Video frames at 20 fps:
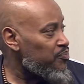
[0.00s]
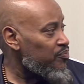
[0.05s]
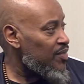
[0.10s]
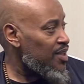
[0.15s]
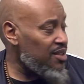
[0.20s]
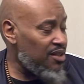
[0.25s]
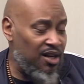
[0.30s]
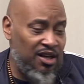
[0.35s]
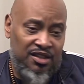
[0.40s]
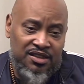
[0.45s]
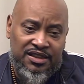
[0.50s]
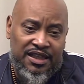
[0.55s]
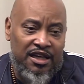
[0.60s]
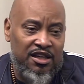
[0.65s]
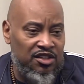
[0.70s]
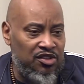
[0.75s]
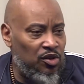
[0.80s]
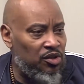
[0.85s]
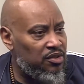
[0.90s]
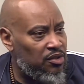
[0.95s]
No, it's like
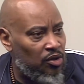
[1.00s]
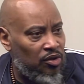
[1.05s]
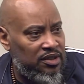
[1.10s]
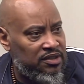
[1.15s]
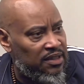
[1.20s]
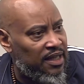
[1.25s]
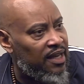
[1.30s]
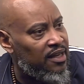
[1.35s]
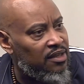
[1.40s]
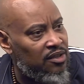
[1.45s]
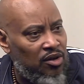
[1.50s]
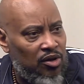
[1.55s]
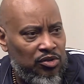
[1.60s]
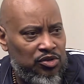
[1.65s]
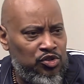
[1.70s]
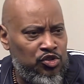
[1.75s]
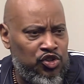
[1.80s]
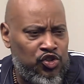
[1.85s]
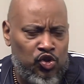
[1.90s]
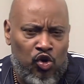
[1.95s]
it's like
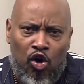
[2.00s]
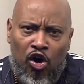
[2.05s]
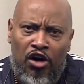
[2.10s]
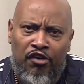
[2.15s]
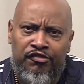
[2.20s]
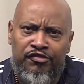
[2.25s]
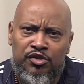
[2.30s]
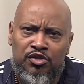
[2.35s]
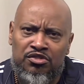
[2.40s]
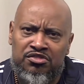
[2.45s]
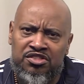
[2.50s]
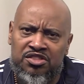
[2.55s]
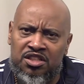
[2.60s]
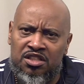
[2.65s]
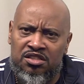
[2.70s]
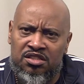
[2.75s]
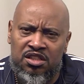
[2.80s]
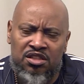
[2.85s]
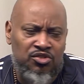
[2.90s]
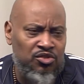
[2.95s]
you soft, you a
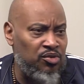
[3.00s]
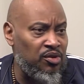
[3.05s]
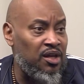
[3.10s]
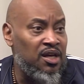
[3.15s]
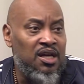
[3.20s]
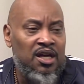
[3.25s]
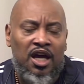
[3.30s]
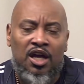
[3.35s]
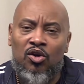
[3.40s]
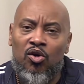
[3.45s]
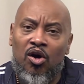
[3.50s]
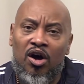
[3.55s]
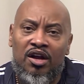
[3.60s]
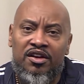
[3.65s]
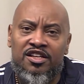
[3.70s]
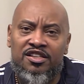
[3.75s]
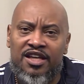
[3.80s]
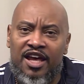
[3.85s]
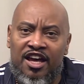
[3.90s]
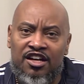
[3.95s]
sissy, and all
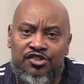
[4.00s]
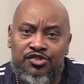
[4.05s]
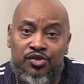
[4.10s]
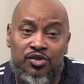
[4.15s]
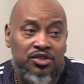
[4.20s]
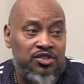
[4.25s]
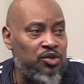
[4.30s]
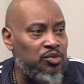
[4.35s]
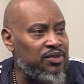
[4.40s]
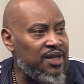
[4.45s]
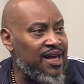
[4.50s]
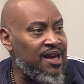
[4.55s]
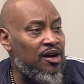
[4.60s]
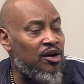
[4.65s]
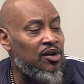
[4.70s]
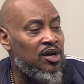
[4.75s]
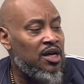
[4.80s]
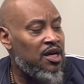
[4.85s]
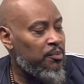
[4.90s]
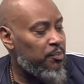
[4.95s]
this extra. So now,
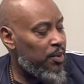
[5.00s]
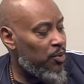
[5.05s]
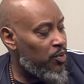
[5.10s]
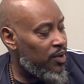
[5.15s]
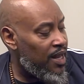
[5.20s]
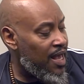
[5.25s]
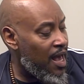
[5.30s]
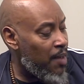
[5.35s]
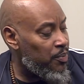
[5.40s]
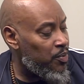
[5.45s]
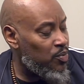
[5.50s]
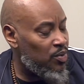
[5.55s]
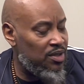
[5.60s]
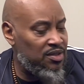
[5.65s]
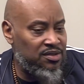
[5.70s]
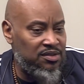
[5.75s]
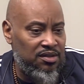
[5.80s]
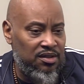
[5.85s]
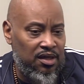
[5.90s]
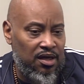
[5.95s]
but what happened
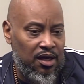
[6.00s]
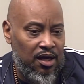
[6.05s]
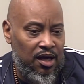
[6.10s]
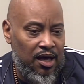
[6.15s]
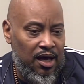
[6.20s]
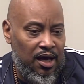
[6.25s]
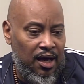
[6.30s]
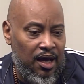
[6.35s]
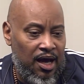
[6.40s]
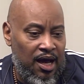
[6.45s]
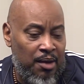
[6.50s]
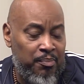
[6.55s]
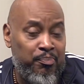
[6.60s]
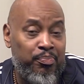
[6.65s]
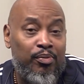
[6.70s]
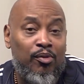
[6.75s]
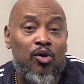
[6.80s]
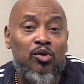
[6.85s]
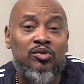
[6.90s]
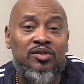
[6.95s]
was, I
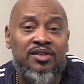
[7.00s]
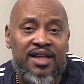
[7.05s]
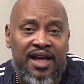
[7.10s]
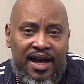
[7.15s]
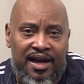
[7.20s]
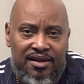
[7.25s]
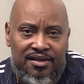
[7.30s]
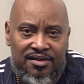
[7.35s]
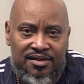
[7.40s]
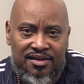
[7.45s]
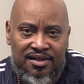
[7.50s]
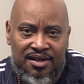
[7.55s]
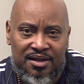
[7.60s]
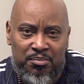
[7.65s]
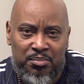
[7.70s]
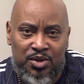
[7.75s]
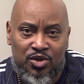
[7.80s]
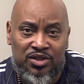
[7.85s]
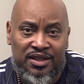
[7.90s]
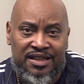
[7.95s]
broke that
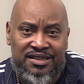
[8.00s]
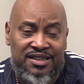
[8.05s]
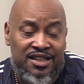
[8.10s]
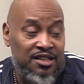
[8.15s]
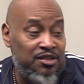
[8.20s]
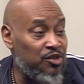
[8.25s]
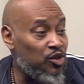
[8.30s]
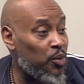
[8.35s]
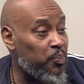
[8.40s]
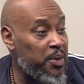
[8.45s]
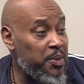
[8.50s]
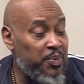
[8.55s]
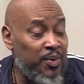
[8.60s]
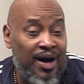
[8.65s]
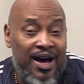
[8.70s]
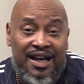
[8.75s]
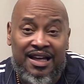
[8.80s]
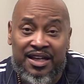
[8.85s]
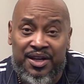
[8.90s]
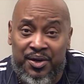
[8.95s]
because I said people
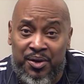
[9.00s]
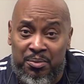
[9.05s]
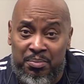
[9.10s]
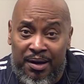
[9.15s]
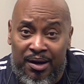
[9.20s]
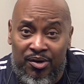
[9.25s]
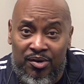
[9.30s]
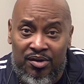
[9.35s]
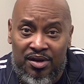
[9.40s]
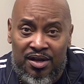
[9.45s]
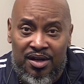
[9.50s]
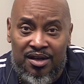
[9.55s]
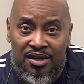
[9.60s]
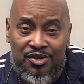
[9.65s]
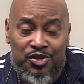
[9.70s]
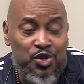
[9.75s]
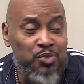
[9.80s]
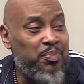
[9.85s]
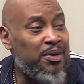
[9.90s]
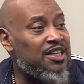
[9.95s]
I care about.
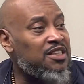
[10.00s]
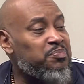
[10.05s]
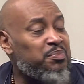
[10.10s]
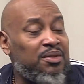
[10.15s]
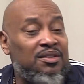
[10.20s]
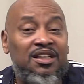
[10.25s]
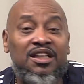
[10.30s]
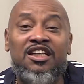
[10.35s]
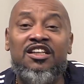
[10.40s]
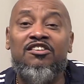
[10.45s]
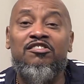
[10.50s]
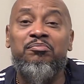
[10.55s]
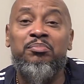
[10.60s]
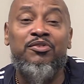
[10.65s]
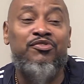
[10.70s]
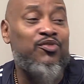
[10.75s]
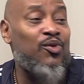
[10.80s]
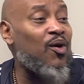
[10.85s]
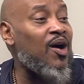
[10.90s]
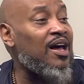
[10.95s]
You best believe
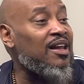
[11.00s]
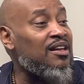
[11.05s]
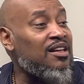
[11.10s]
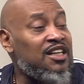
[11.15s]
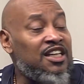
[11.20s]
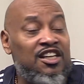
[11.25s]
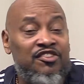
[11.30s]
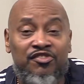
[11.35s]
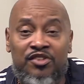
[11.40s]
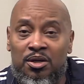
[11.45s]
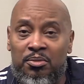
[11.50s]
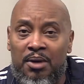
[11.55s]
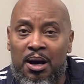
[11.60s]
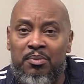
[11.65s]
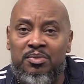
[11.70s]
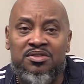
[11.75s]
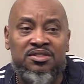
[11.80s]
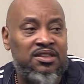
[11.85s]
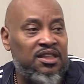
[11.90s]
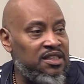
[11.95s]
before I leave them, I'm
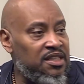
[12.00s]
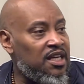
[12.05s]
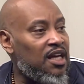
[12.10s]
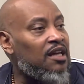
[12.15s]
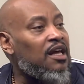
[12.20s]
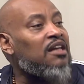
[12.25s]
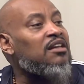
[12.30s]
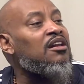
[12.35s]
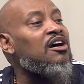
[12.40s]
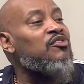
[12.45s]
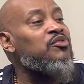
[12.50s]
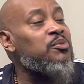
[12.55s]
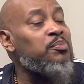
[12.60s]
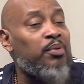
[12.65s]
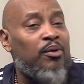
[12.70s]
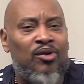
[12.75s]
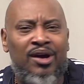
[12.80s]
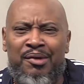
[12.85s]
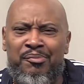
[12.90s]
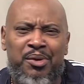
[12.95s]
gonna say, yeah, I love you,
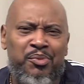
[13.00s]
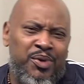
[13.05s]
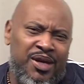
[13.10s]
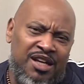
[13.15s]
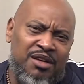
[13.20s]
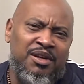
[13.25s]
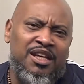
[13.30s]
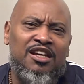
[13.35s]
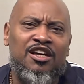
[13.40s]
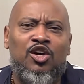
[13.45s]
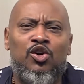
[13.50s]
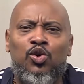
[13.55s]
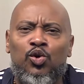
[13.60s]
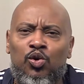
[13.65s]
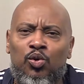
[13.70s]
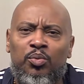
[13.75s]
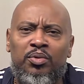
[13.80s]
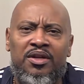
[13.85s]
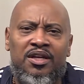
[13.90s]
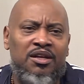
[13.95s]
bro. I mean, we could get cool
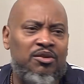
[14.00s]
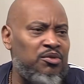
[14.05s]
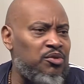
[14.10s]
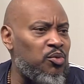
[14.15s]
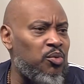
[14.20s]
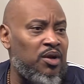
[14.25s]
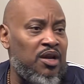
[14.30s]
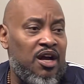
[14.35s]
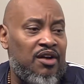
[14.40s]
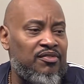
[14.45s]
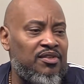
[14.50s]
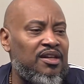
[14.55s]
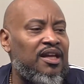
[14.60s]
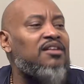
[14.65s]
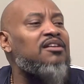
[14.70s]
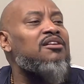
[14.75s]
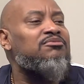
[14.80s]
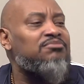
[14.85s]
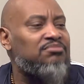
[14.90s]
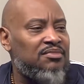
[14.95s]
with it, whatever. Like,
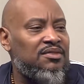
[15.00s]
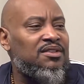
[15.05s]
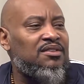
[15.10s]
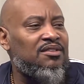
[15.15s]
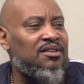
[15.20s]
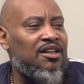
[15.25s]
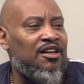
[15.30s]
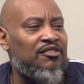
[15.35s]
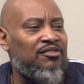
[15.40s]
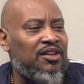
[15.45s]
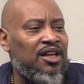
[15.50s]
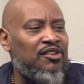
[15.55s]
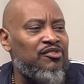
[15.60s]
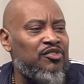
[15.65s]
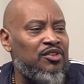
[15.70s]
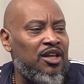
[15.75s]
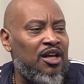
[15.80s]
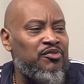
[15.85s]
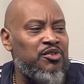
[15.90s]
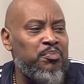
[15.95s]

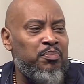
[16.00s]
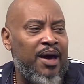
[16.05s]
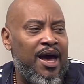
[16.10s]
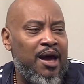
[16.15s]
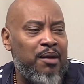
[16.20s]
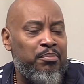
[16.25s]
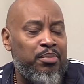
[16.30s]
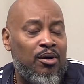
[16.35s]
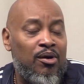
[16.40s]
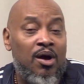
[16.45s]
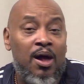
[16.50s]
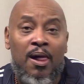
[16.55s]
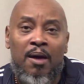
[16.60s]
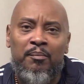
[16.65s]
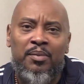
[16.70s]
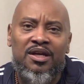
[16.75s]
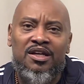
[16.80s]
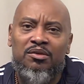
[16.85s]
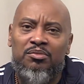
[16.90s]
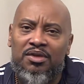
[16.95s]
love you back, bro.
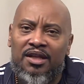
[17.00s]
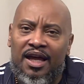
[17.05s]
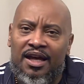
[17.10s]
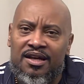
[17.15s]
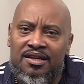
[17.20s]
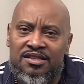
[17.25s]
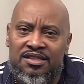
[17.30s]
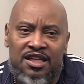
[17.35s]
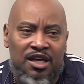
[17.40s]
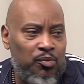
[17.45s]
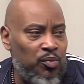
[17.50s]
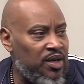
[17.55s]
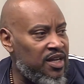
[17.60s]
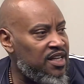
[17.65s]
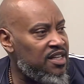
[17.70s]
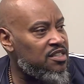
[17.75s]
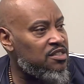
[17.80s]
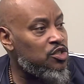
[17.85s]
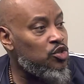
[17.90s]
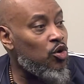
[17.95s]
But like I said, what it
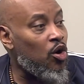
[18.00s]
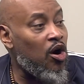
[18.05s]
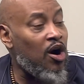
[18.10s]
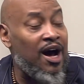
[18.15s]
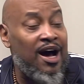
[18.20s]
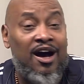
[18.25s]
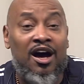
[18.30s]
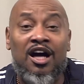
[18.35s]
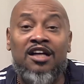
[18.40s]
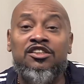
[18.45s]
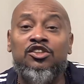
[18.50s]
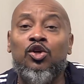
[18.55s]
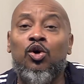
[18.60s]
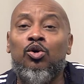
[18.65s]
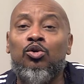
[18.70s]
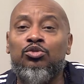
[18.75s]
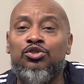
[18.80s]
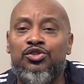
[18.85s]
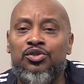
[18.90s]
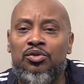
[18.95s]
is, I
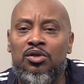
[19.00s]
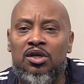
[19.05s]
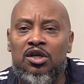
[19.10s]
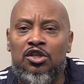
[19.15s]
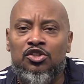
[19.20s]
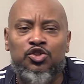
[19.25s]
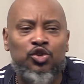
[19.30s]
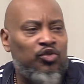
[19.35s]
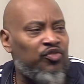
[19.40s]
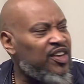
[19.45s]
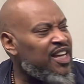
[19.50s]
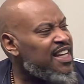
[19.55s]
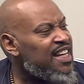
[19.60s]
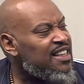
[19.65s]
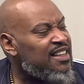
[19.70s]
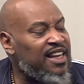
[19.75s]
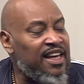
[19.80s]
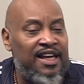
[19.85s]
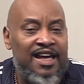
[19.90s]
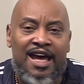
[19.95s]
told you. So if
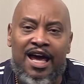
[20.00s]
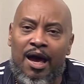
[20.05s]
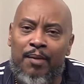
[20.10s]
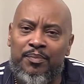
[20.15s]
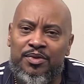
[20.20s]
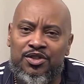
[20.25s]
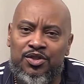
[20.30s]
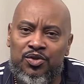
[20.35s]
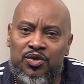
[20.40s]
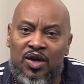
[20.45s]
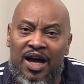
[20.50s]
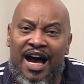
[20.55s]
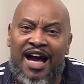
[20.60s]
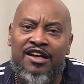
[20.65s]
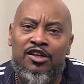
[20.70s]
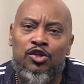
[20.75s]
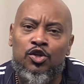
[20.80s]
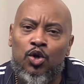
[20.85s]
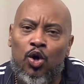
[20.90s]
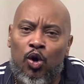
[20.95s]
anything happened to you, I
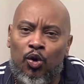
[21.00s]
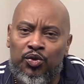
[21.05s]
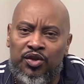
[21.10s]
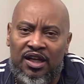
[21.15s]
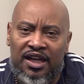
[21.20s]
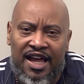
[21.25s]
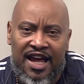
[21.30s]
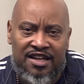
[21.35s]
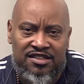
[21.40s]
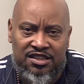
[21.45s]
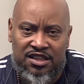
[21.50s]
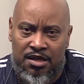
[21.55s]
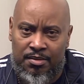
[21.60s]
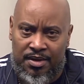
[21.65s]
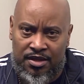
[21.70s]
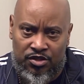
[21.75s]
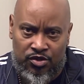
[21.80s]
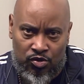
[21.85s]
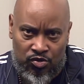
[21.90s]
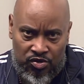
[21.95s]
know the last time I
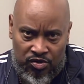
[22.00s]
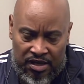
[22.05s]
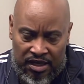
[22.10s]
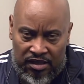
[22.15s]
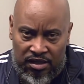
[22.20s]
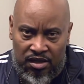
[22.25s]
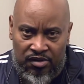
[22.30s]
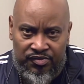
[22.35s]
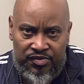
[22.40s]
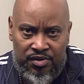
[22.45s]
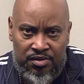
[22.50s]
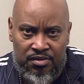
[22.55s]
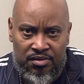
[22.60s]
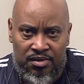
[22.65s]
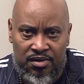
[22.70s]
told you I love you.